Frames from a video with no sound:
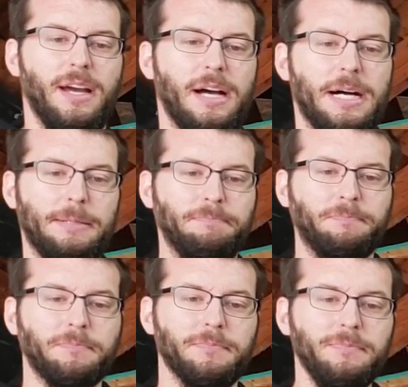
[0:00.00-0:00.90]
Um,
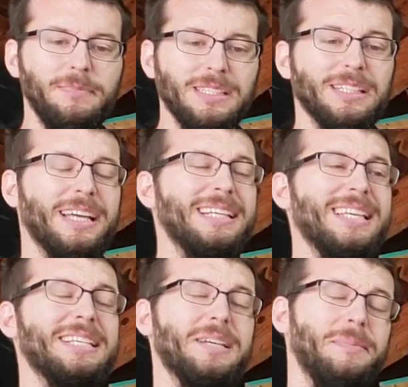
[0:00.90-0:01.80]
like I
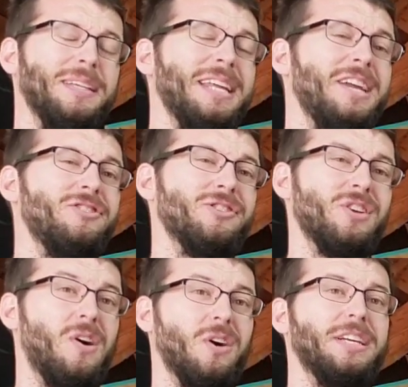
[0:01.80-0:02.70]
say, some of the dangers
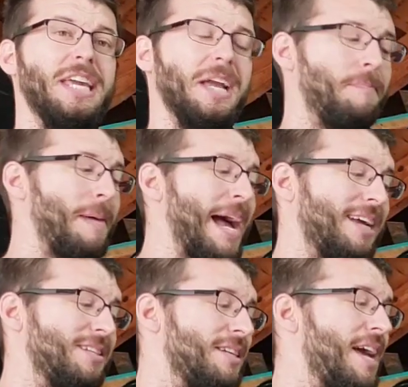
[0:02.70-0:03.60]
are
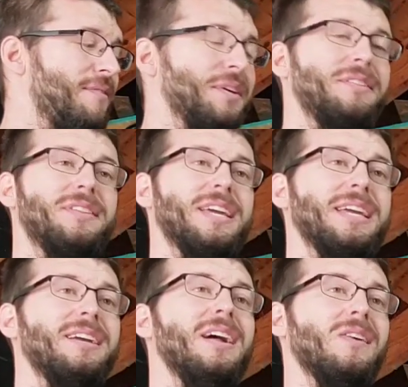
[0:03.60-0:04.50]
kickbacks and
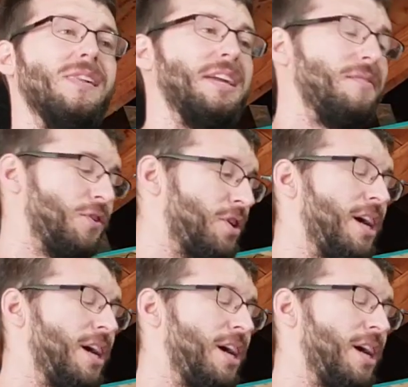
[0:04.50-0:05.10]
everything. Like if you're